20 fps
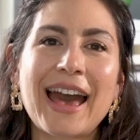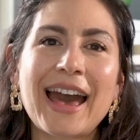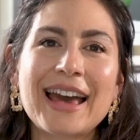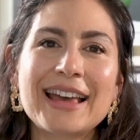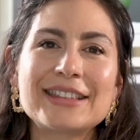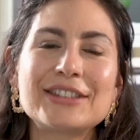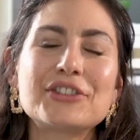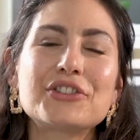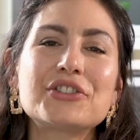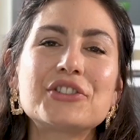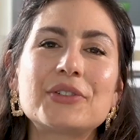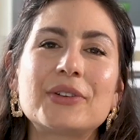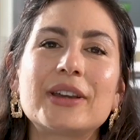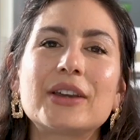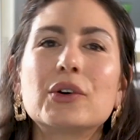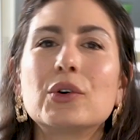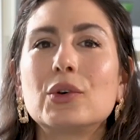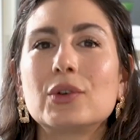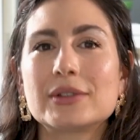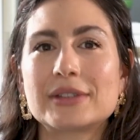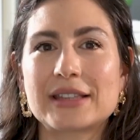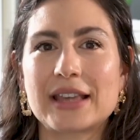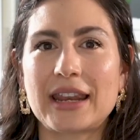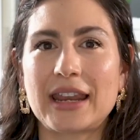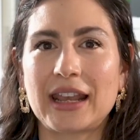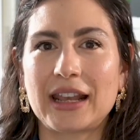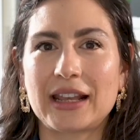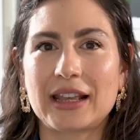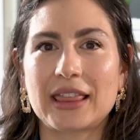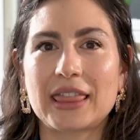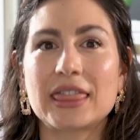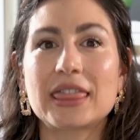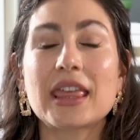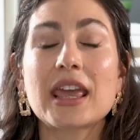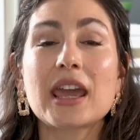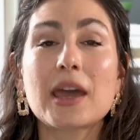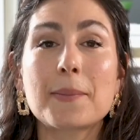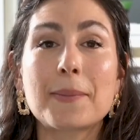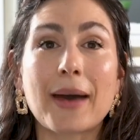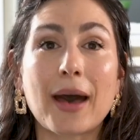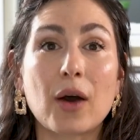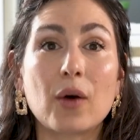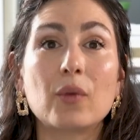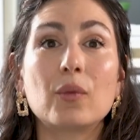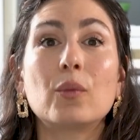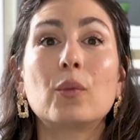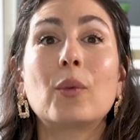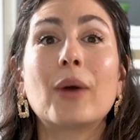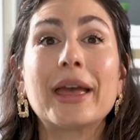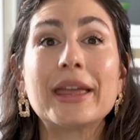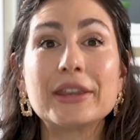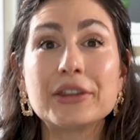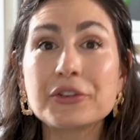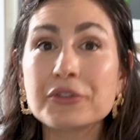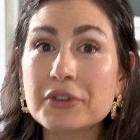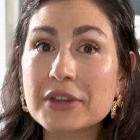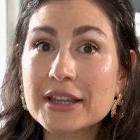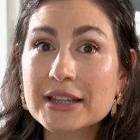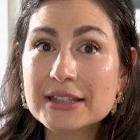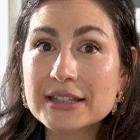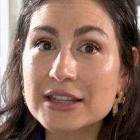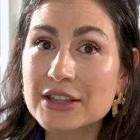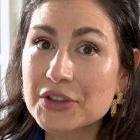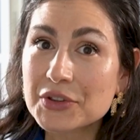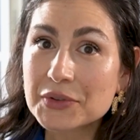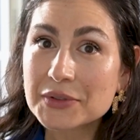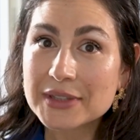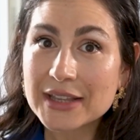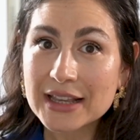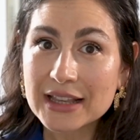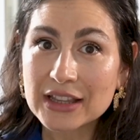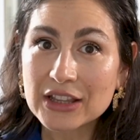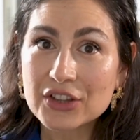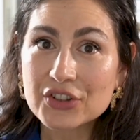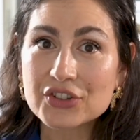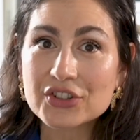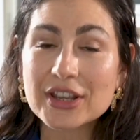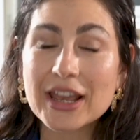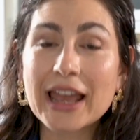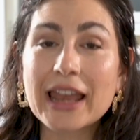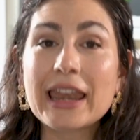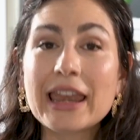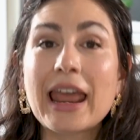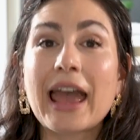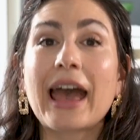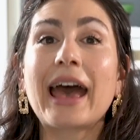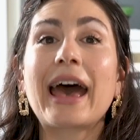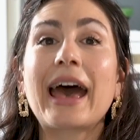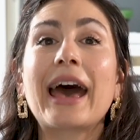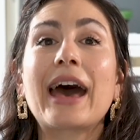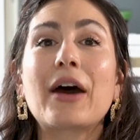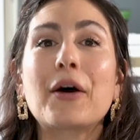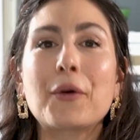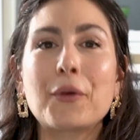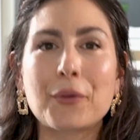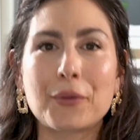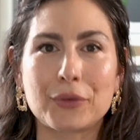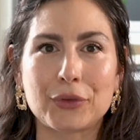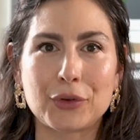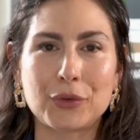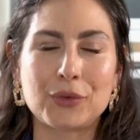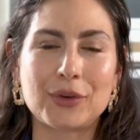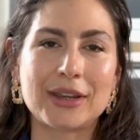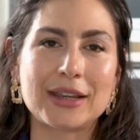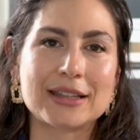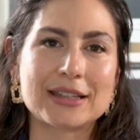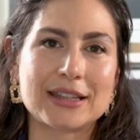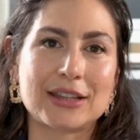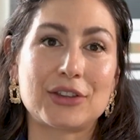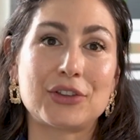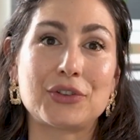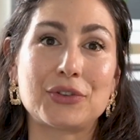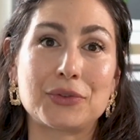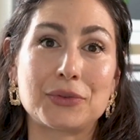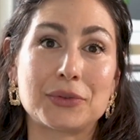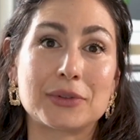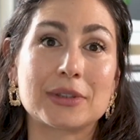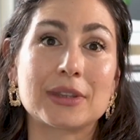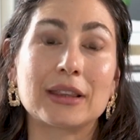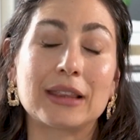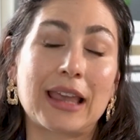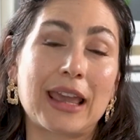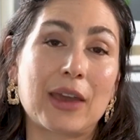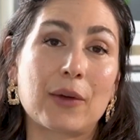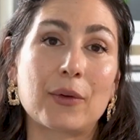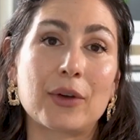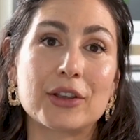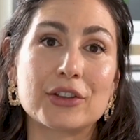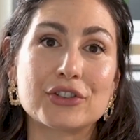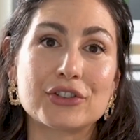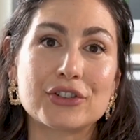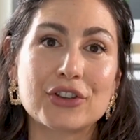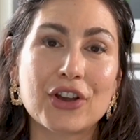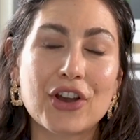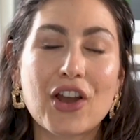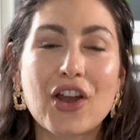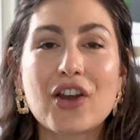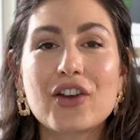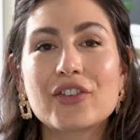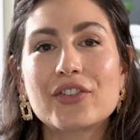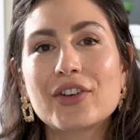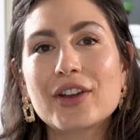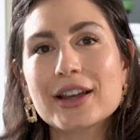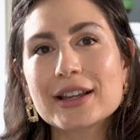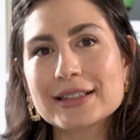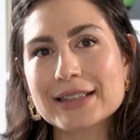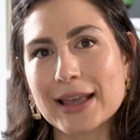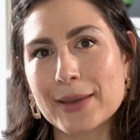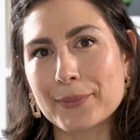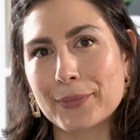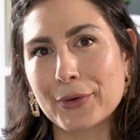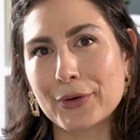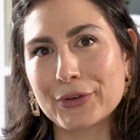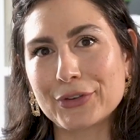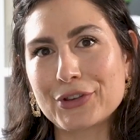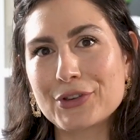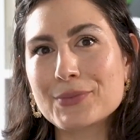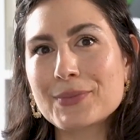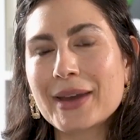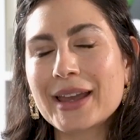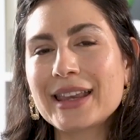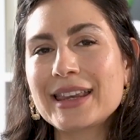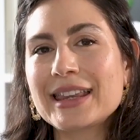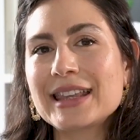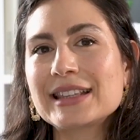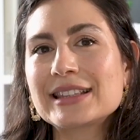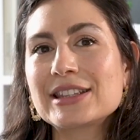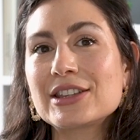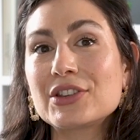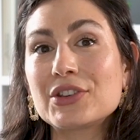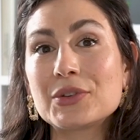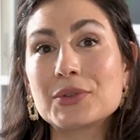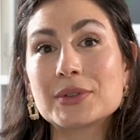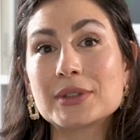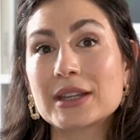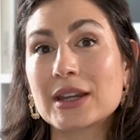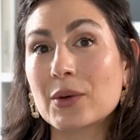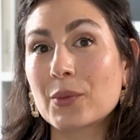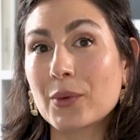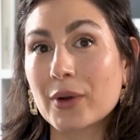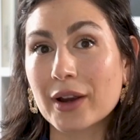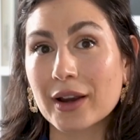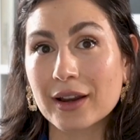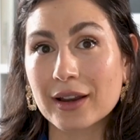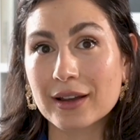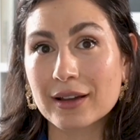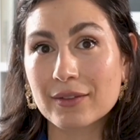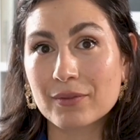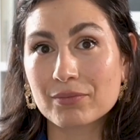As you're doing goal setting, think about when you need to use English and how you need to use the language. For example, you might need to use it at work.